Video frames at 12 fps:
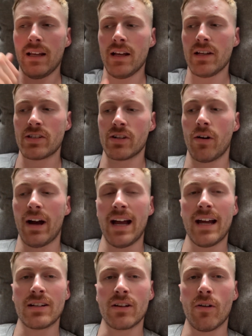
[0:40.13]
So I
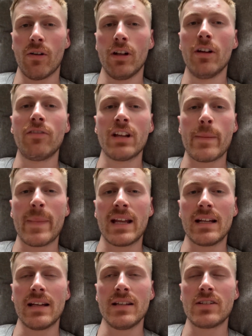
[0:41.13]
had lovely
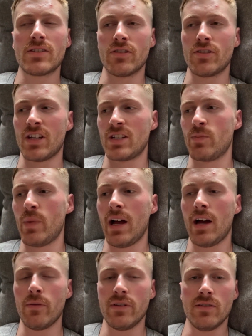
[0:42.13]
amenities such as
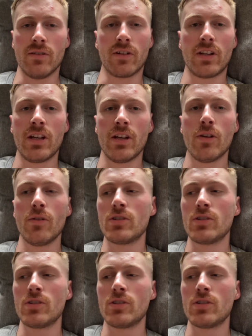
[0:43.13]
bar with no queue,